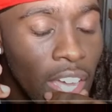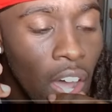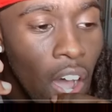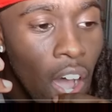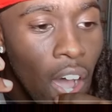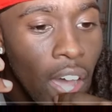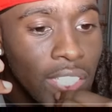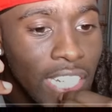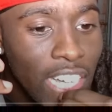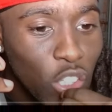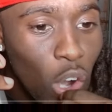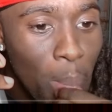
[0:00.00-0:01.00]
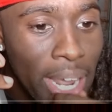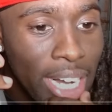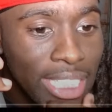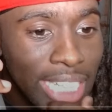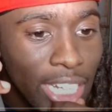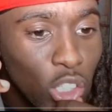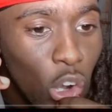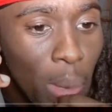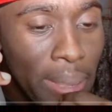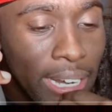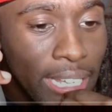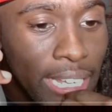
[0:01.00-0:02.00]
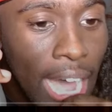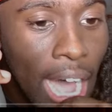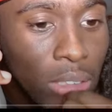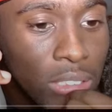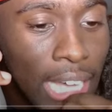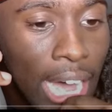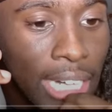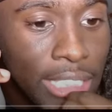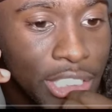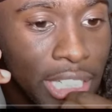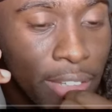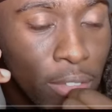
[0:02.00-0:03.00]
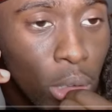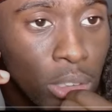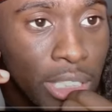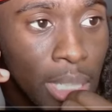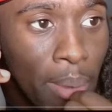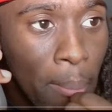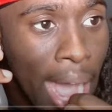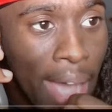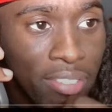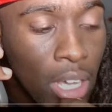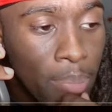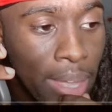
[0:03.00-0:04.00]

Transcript: they linked and collabed. This